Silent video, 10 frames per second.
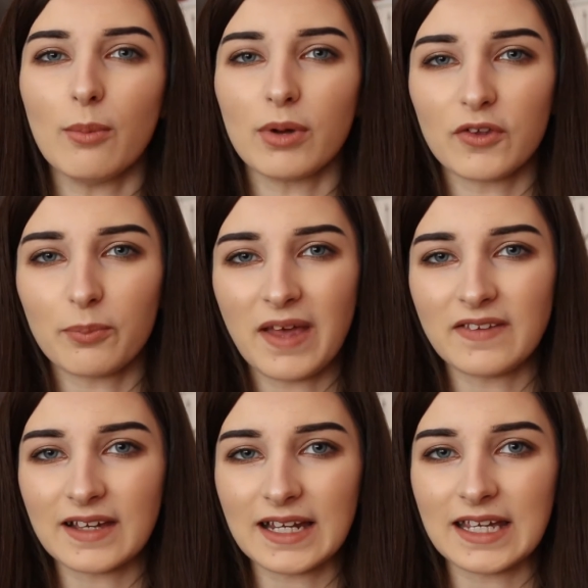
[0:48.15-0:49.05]
because
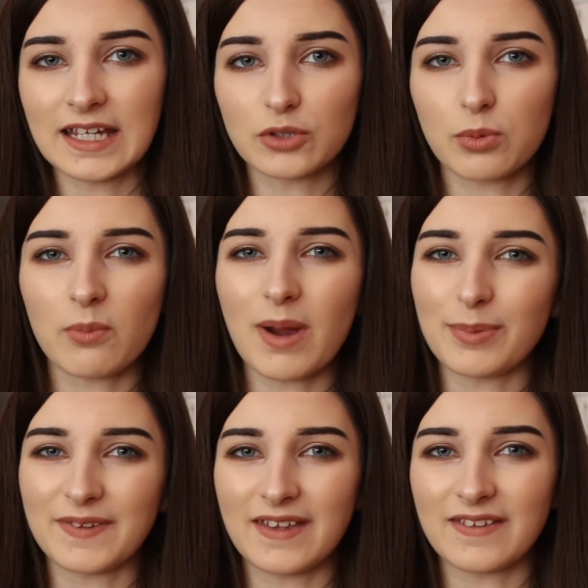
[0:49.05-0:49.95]
basically each one
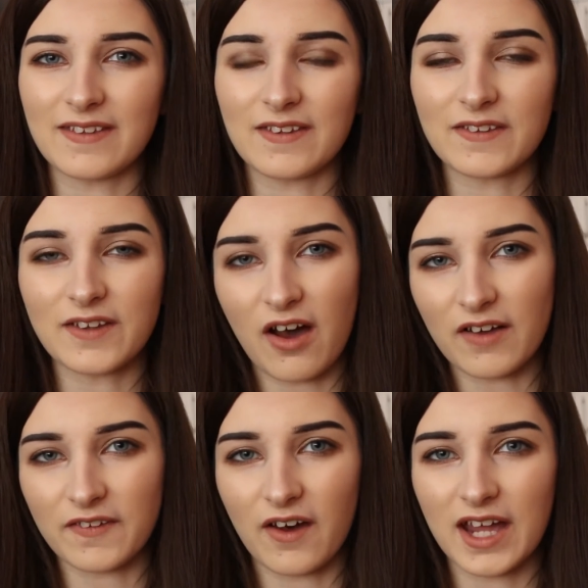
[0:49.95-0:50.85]
represents the
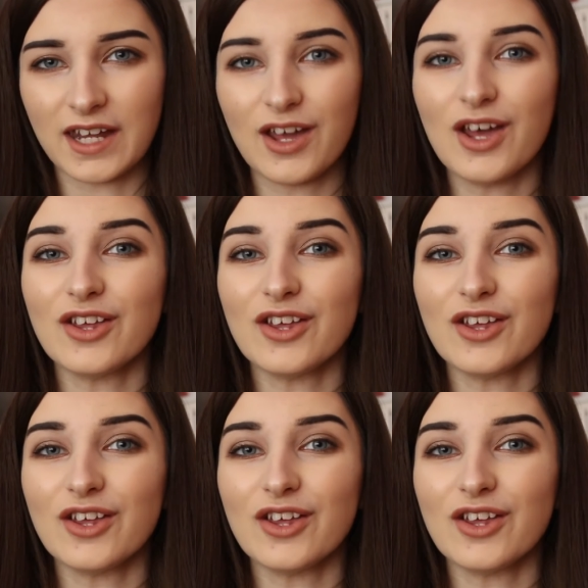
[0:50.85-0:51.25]
star sign,